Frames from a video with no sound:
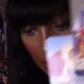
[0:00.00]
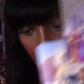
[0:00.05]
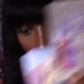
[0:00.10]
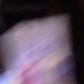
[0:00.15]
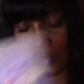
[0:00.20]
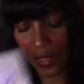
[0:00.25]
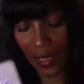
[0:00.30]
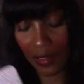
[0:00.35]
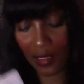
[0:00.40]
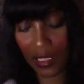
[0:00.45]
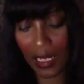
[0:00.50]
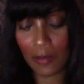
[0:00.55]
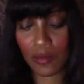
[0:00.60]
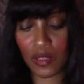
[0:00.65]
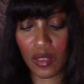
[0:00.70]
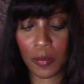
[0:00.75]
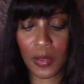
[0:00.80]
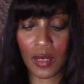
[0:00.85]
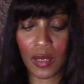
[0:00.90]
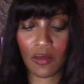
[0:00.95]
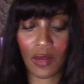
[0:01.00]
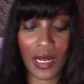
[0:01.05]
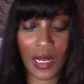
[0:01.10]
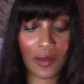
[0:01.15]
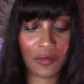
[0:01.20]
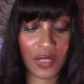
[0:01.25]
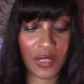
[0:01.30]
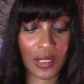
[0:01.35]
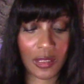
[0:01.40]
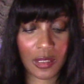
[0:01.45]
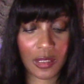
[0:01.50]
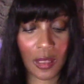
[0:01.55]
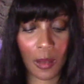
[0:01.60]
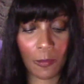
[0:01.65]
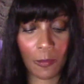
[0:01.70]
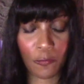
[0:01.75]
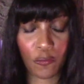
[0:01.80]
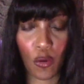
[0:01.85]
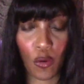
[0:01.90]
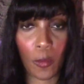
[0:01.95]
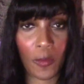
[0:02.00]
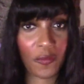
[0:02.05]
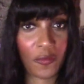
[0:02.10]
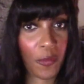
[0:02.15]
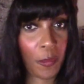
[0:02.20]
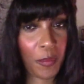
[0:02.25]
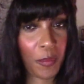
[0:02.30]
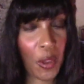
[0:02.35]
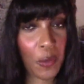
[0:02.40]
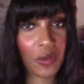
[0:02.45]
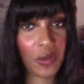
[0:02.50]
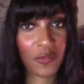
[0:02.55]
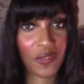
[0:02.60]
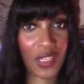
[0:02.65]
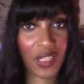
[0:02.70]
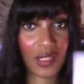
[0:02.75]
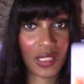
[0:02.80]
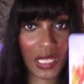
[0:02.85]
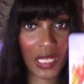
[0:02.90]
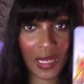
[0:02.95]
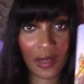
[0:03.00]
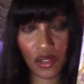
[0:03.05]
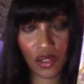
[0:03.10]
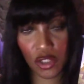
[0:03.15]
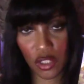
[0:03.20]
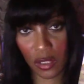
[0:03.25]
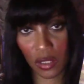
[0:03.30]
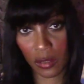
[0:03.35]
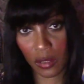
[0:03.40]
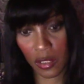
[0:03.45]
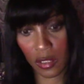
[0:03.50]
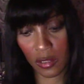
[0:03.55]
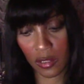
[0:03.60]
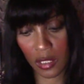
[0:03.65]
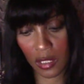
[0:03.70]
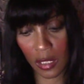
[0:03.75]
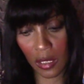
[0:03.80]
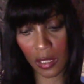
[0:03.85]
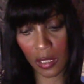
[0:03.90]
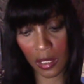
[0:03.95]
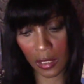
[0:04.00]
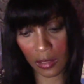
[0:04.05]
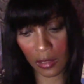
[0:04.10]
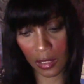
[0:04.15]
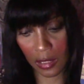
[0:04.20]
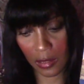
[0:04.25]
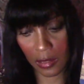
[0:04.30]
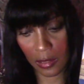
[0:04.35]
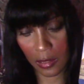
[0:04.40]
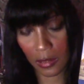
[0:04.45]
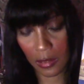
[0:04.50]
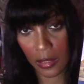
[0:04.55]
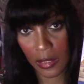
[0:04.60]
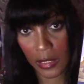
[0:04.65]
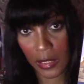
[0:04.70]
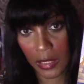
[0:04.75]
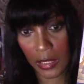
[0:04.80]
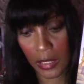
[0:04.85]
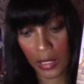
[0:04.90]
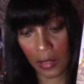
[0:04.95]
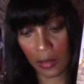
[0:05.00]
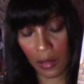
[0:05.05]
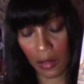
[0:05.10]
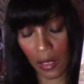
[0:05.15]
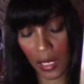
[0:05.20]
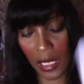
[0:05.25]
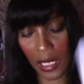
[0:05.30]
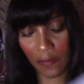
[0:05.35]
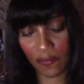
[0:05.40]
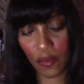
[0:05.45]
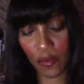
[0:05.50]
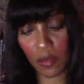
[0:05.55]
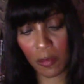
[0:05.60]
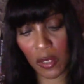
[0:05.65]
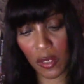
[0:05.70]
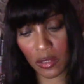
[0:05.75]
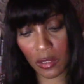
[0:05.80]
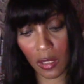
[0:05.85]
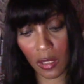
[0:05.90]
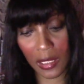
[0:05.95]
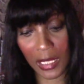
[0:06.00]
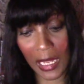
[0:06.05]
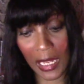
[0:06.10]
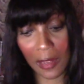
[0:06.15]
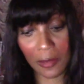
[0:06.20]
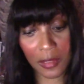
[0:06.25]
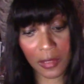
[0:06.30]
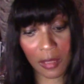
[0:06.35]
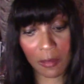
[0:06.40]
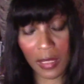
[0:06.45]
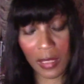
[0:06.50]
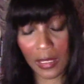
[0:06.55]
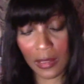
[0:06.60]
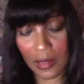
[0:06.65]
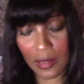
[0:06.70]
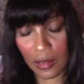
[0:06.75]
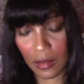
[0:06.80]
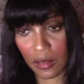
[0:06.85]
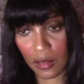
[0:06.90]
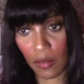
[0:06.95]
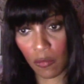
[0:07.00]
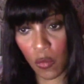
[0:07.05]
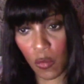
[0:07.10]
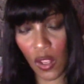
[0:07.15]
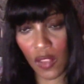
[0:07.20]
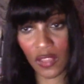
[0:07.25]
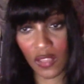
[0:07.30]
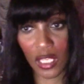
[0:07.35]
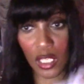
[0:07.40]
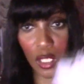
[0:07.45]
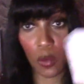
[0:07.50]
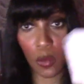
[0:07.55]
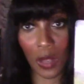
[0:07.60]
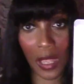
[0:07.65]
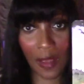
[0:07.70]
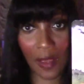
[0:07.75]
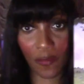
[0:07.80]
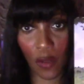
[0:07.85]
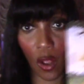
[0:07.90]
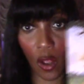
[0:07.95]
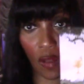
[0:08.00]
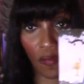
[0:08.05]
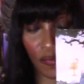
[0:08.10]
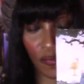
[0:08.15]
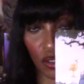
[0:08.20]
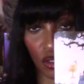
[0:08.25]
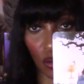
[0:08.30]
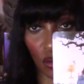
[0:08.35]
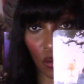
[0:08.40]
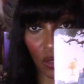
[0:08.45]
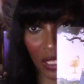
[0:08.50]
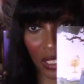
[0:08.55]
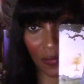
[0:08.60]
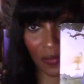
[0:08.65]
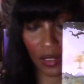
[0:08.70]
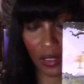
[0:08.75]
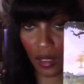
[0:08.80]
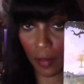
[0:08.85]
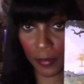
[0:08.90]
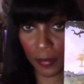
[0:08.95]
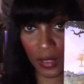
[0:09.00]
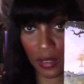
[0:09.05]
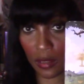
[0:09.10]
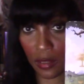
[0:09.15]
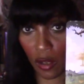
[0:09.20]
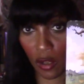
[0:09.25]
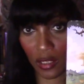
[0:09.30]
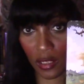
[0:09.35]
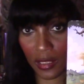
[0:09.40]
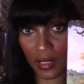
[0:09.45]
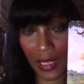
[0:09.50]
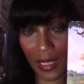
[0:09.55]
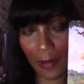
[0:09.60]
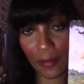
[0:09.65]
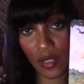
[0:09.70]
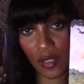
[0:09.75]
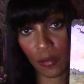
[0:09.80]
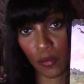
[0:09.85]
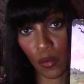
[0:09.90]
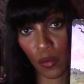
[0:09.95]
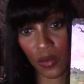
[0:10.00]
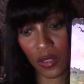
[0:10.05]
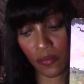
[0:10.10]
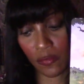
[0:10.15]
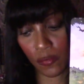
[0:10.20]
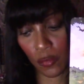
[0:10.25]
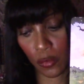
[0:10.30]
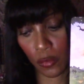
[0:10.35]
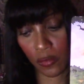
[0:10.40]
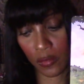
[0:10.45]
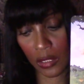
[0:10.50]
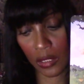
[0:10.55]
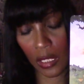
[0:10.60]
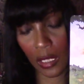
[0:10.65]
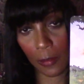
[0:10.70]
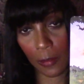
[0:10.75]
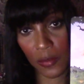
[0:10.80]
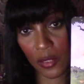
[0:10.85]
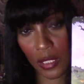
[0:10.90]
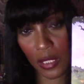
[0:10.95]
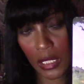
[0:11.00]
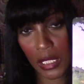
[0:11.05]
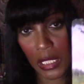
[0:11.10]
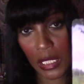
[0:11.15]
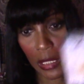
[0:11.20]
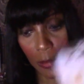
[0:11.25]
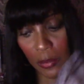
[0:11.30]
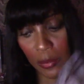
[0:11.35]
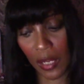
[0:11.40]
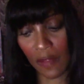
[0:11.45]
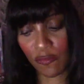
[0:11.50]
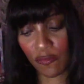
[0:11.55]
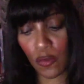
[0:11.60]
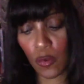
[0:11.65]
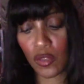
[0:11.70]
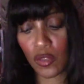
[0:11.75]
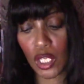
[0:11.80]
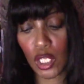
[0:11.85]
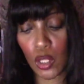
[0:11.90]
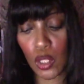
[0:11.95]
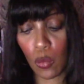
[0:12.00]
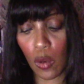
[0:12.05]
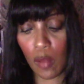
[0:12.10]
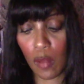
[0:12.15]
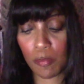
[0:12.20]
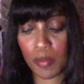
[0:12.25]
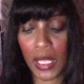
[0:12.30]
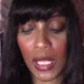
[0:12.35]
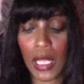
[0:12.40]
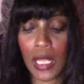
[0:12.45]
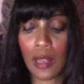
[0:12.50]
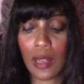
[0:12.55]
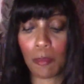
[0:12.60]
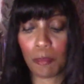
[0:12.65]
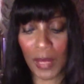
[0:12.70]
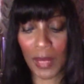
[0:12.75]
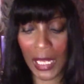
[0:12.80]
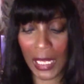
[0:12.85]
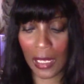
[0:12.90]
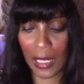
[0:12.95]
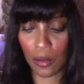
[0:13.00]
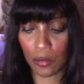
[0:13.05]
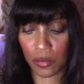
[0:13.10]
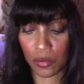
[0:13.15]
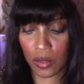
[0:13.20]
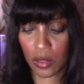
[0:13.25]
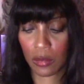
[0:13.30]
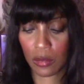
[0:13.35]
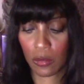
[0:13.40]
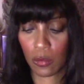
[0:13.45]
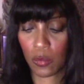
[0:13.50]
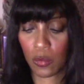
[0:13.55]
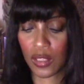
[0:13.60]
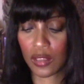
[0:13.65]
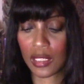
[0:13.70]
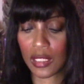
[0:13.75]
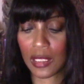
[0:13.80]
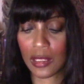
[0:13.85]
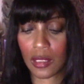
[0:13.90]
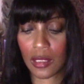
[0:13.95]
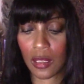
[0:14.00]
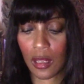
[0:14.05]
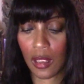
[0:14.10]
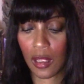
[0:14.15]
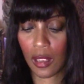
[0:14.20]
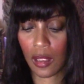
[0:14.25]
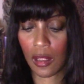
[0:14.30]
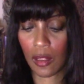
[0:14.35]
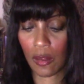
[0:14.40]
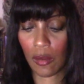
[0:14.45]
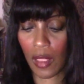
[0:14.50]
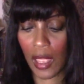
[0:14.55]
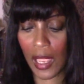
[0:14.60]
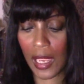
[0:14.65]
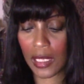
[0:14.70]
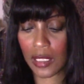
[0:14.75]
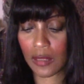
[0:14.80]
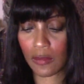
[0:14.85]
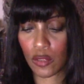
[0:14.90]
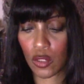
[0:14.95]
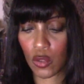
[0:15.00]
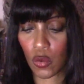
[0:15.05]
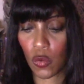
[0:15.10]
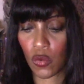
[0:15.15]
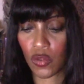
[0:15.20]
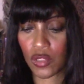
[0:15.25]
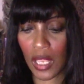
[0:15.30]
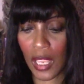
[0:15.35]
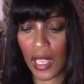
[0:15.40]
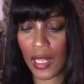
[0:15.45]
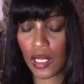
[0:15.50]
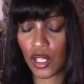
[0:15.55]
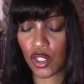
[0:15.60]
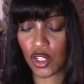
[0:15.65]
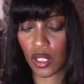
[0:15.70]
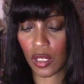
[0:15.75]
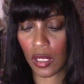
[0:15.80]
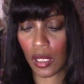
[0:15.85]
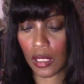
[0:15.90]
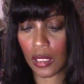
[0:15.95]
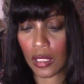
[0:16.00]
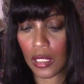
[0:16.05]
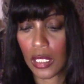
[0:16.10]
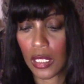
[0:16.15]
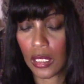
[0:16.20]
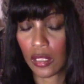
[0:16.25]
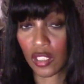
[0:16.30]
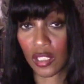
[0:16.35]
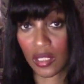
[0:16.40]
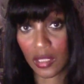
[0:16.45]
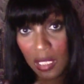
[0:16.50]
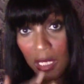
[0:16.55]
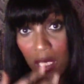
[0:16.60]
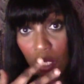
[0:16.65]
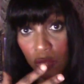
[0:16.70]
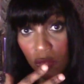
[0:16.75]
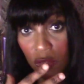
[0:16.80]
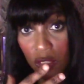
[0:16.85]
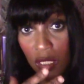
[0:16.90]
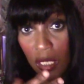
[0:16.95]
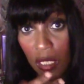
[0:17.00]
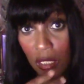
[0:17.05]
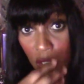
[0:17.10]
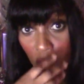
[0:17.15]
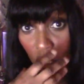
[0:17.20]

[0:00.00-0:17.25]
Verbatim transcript: And there seems to be around this some form of a bone of contention concerning this. All right, and for the most part, the outcome is the work that you have offered or given up is not acceptable with the Four of Cups. But I feel that you are being bound with this uh, Eight of Swords energy to secrecy,